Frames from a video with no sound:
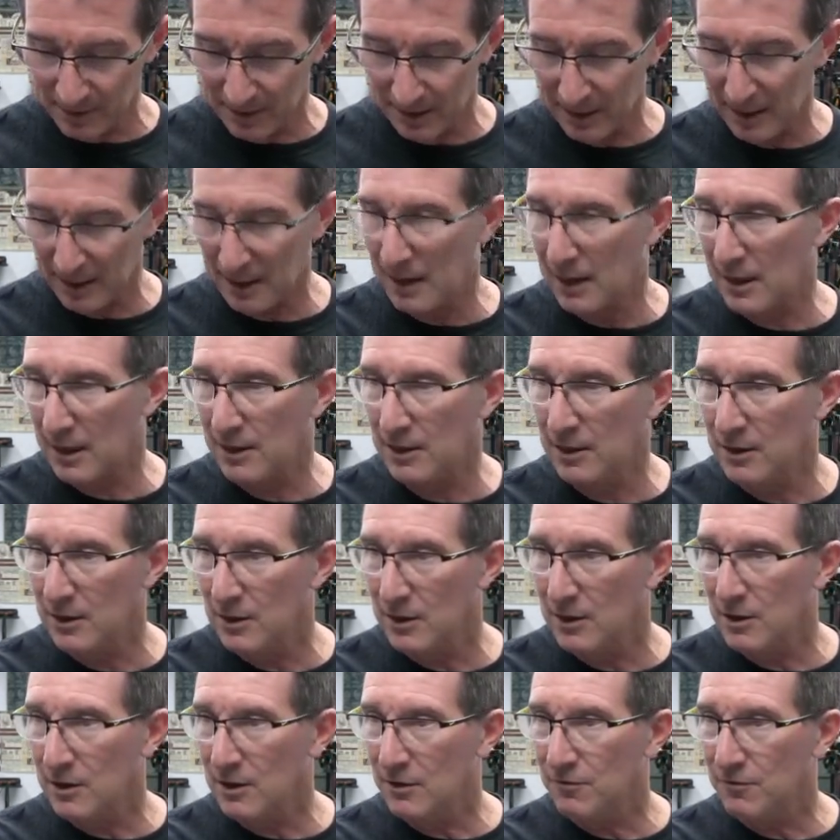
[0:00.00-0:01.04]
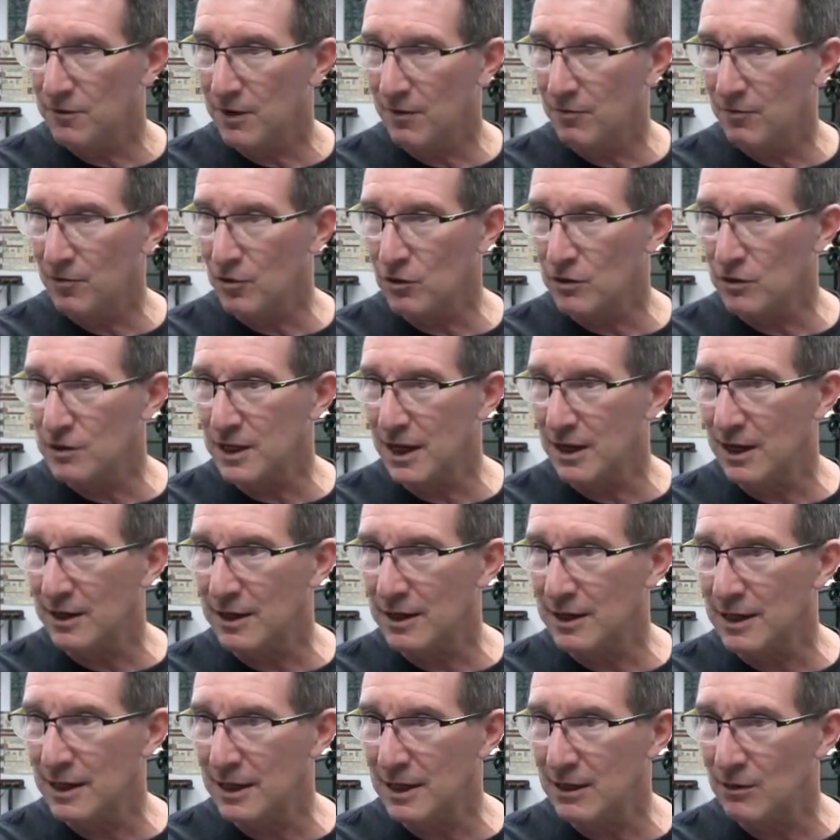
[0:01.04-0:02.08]
And if we have a look down
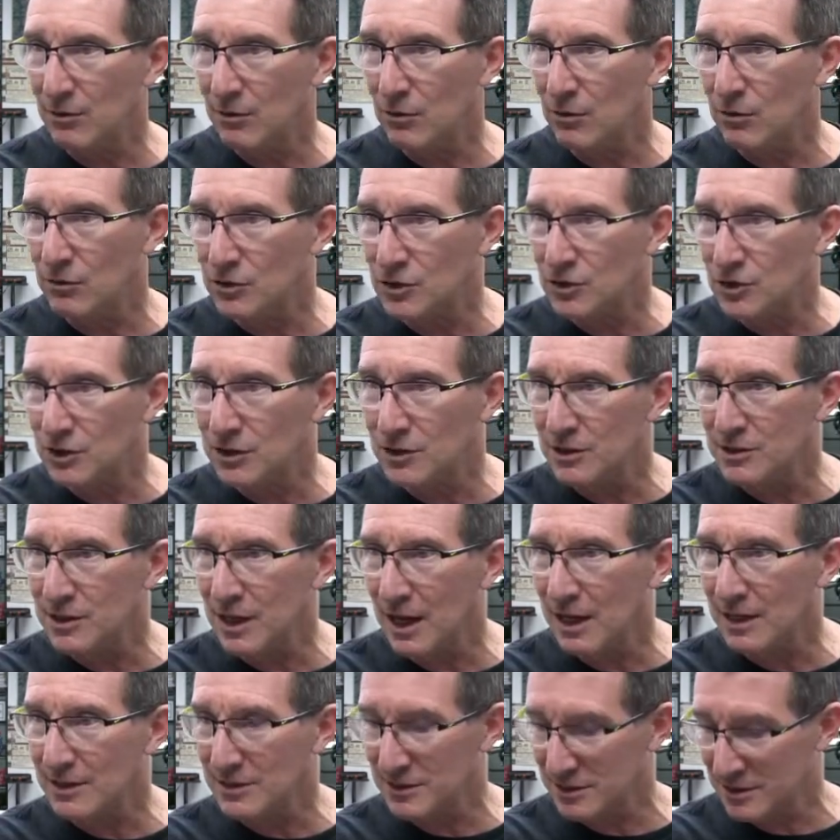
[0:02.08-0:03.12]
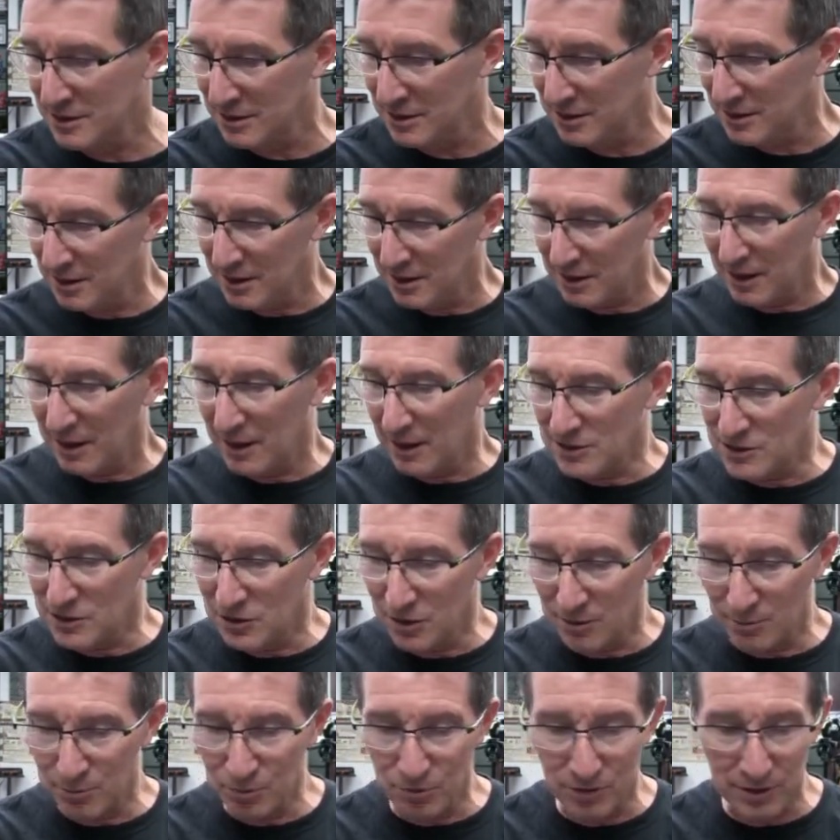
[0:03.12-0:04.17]
in here, oh geez, that's that's
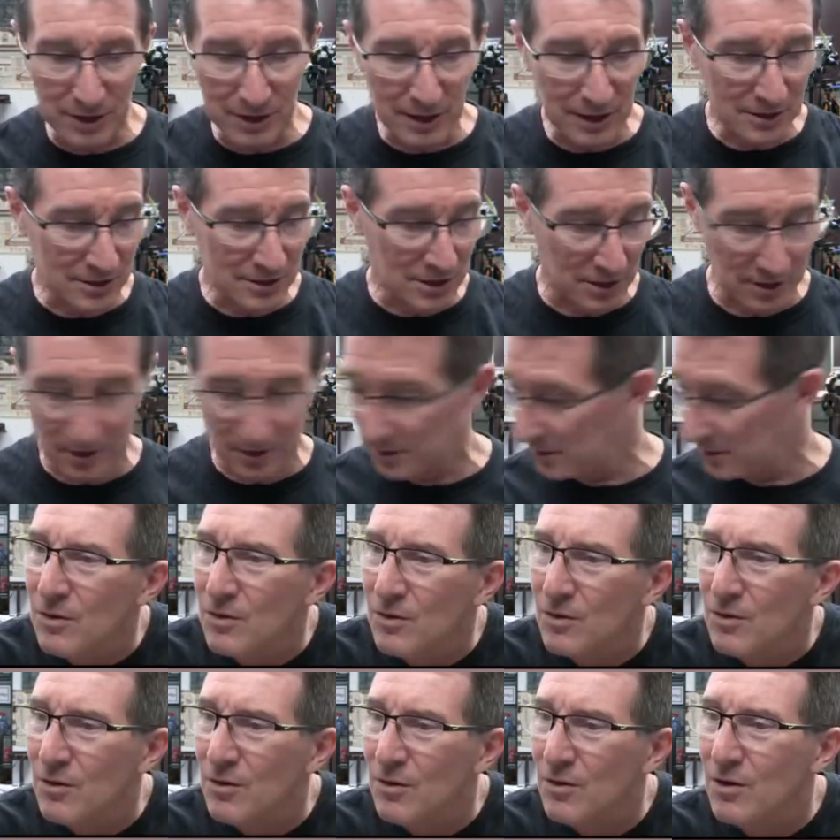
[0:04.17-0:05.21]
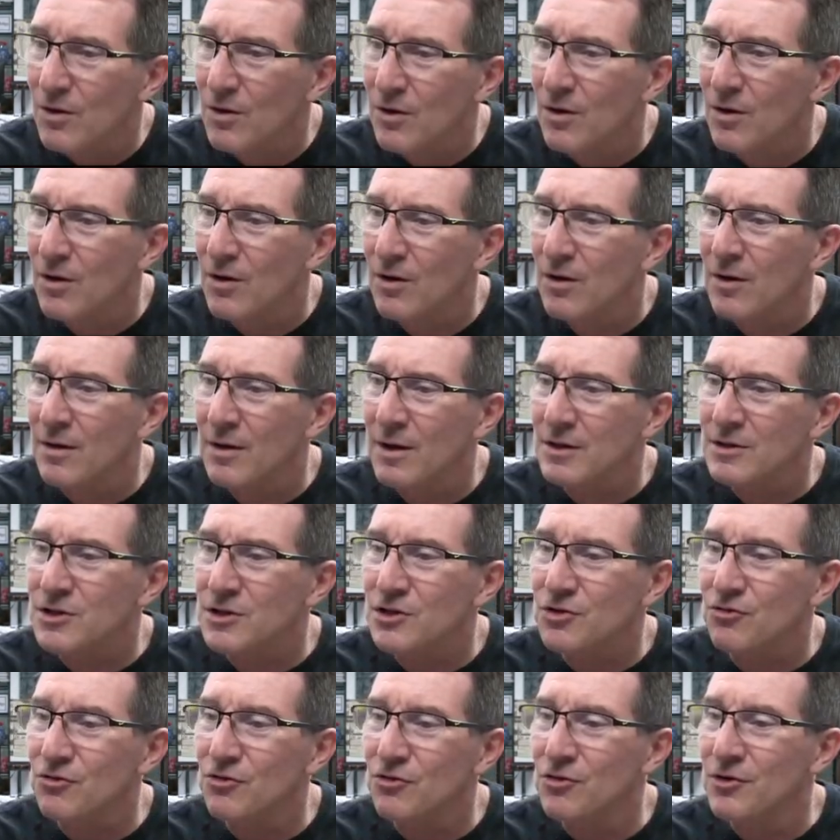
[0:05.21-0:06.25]
not pretty, is it? Oh, that
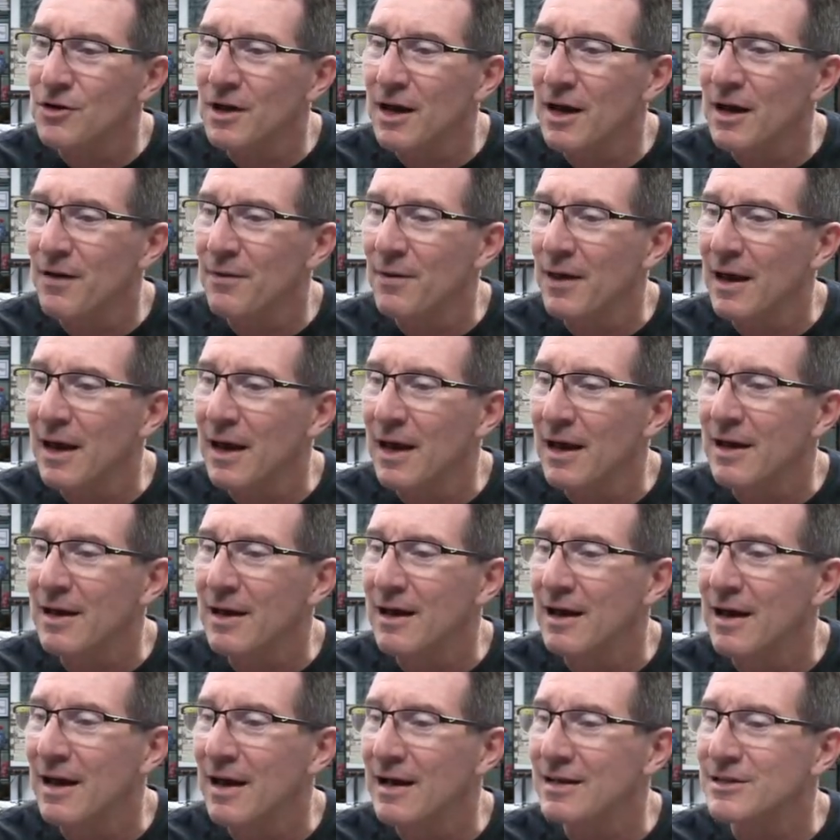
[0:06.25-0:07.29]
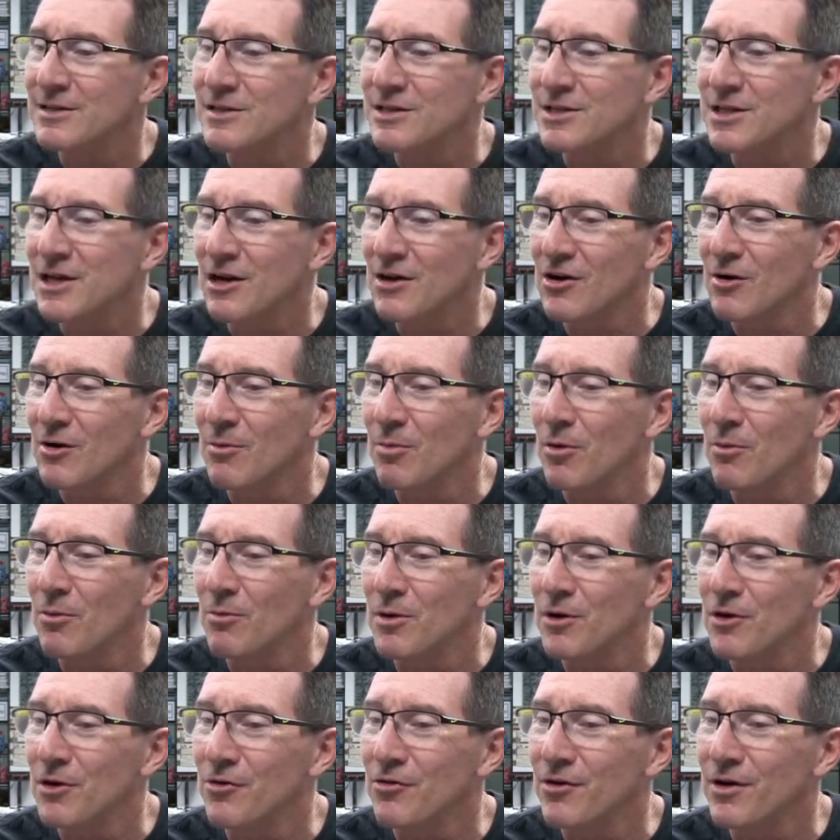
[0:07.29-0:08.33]
screw down there. That's terrible,
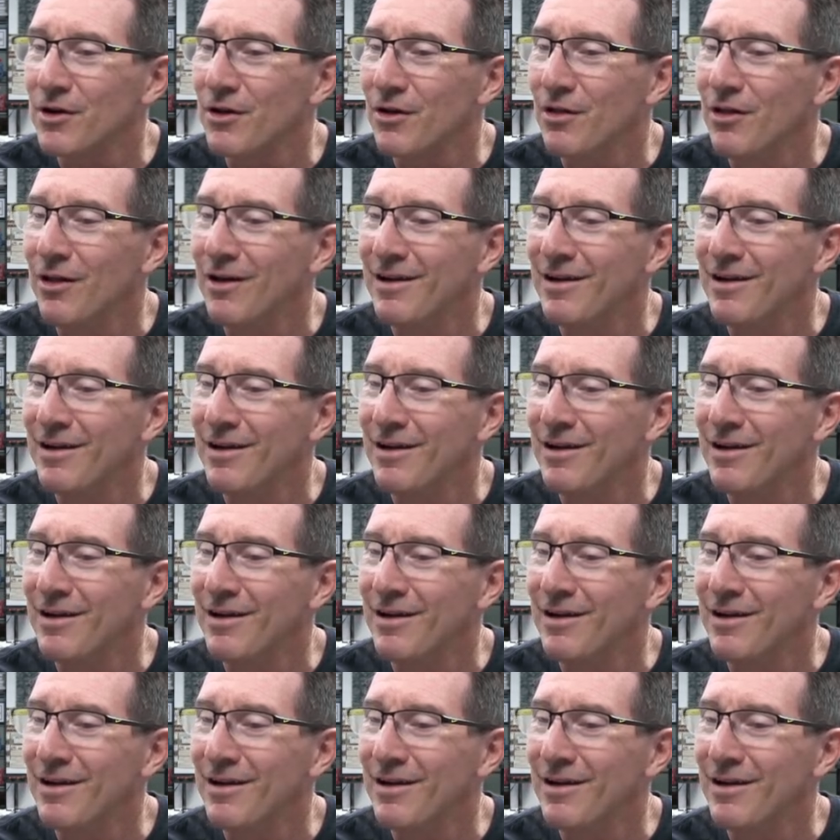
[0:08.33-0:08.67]
Muriel.